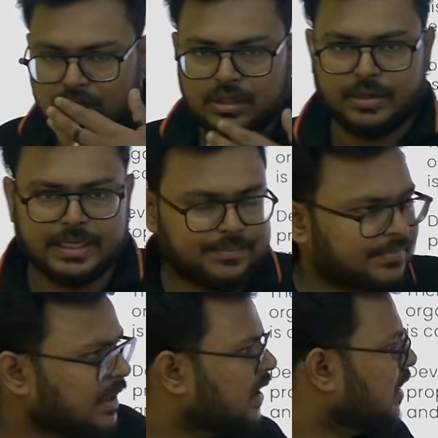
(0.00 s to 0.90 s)
Okay,
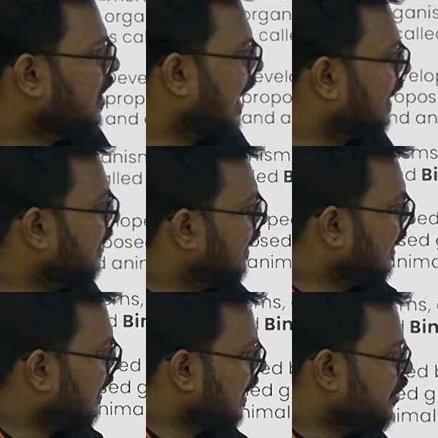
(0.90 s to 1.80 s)
and they
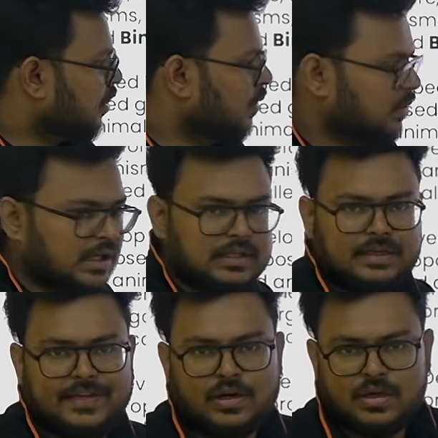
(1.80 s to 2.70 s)
can ask you other
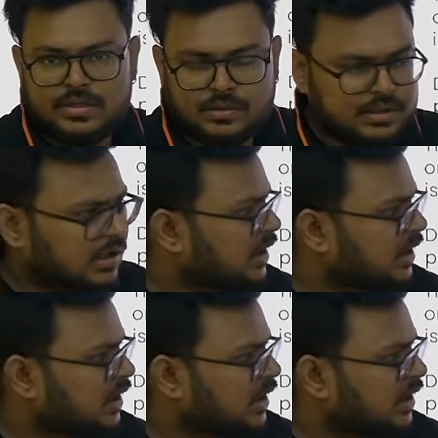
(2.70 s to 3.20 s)
way also